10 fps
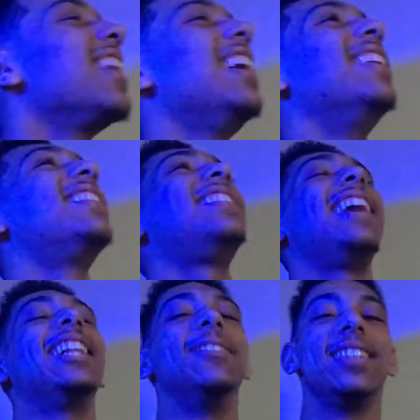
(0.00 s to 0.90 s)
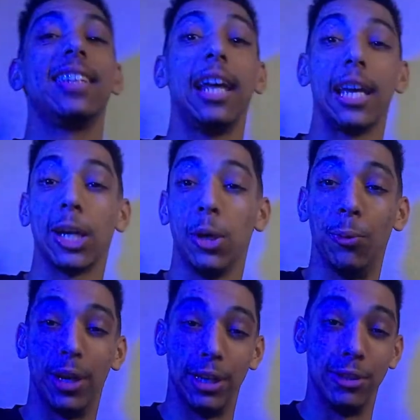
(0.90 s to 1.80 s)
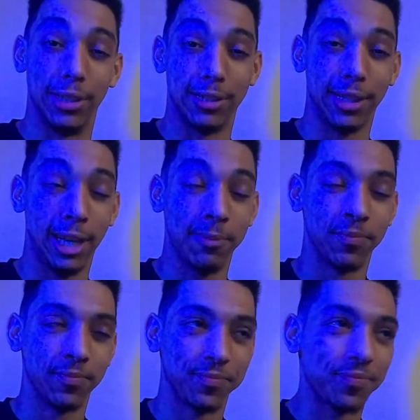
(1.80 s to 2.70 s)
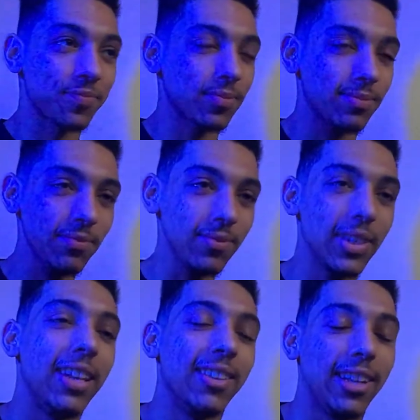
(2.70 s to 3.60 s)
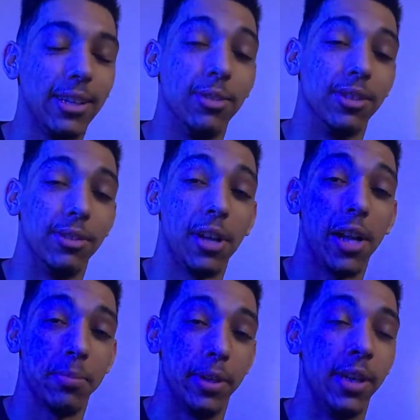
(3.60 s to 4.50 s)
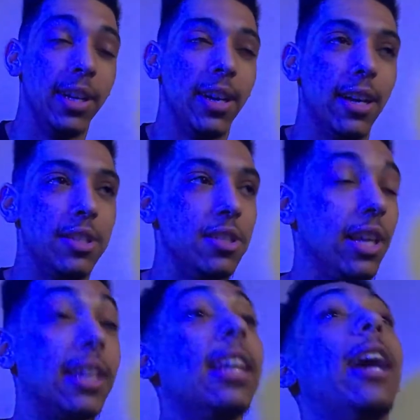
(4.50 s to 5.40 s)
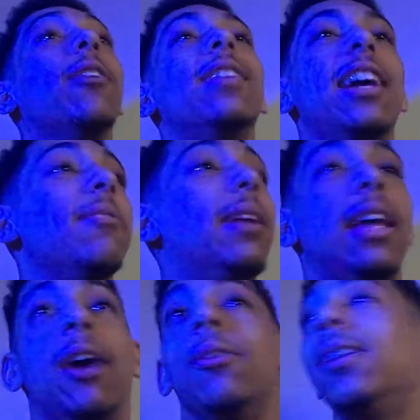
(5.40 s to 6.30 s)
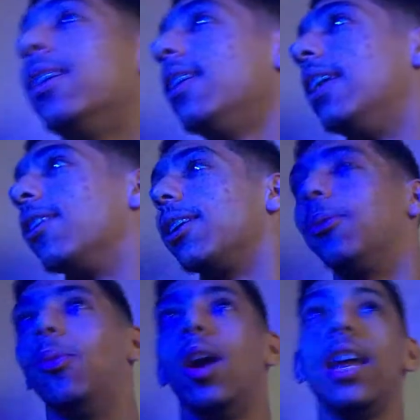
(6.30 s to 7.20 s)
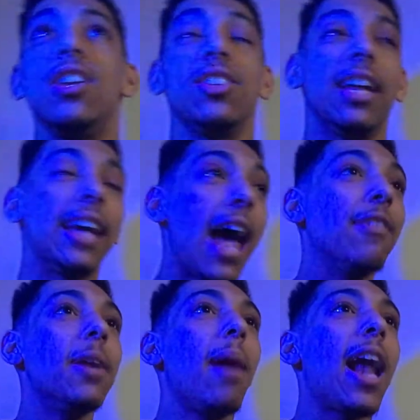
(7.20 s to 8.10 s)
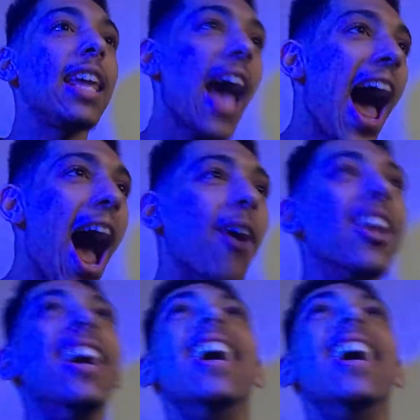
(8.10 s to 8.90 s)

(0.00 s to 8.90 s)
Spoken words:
And Salem is like, "What did you just say?" And they're like, it was Ozpin." And she's like, "Get out. Everybody out." And they're like, "What?" And she's like, "Everybody out!"